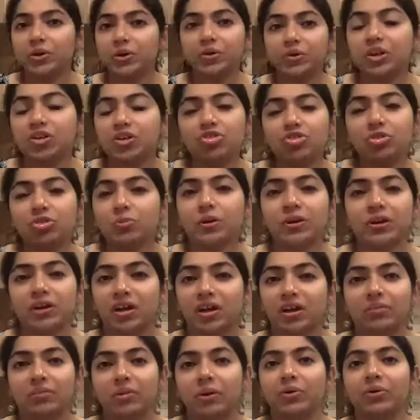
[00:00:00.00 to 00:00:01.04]
think should be
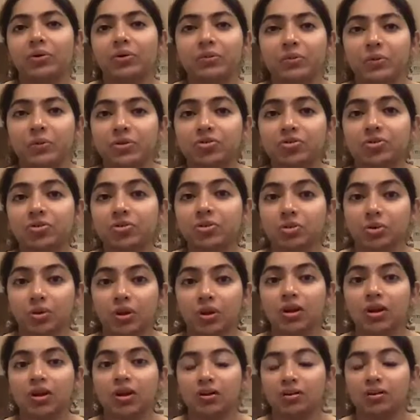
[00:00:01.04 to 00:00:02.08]
done about it? Because,
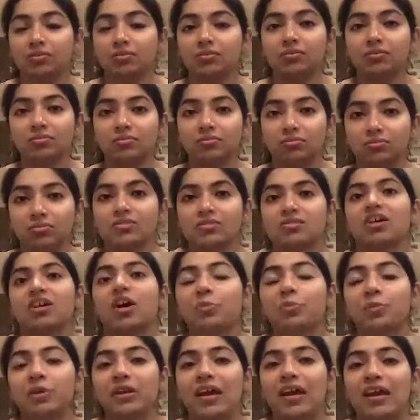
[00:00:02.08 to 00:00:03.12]
this
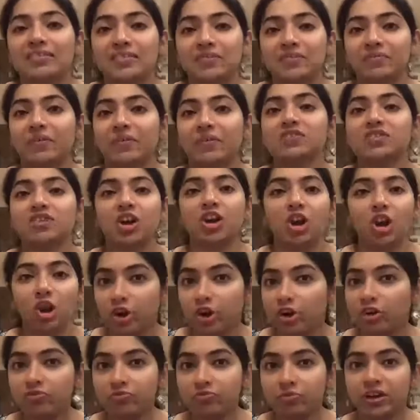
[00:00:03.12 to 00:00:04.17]
government has invested a
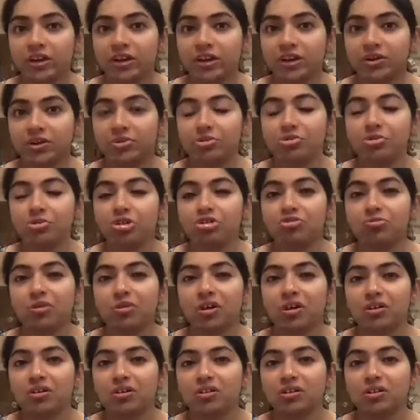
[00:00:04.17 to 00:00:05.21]
lot of money into Swachh Bharat.